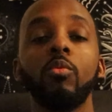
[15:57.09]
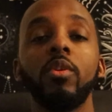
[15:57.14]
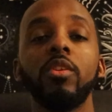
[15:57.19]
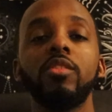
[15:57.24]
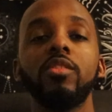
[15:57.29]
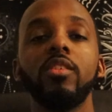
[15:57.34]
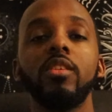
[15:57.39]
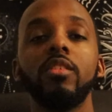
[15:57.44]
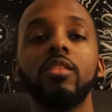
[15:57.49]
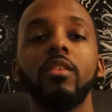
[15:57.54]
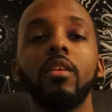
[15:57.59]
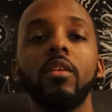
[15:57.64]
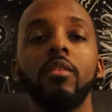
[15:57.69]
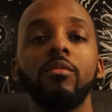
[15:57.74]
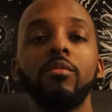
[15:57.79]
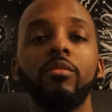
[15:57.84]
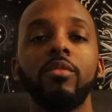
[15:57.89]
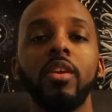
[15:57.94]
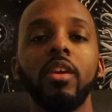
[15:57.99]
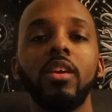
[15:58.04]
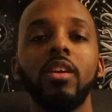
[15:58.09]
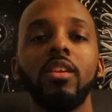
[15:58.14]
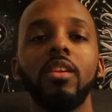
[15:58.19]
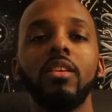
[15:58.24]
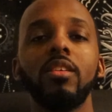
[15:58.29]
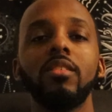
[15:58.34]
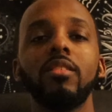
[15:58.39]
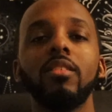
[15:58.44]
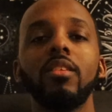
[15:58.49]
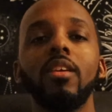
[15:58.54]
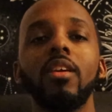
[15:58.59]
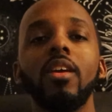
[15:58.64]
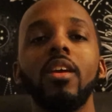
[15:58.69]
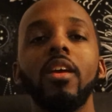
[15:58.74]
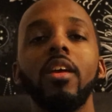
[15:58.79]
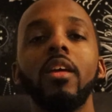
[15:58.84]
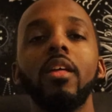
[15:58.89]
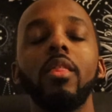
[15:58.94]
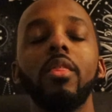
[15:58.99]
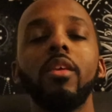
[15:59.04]
which is Venus,
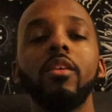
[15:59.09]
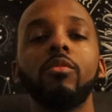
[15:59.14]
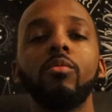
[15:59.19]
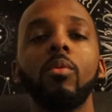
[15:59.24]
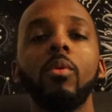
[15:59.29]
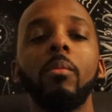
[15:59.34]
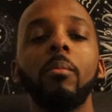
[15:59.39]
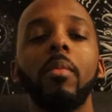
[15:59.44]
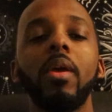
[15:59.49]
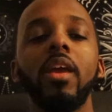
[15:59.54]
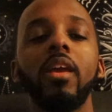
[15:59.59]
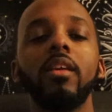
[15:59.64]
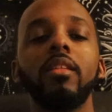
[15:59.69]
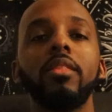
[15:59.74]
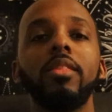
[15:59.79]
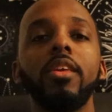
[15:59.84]
this will make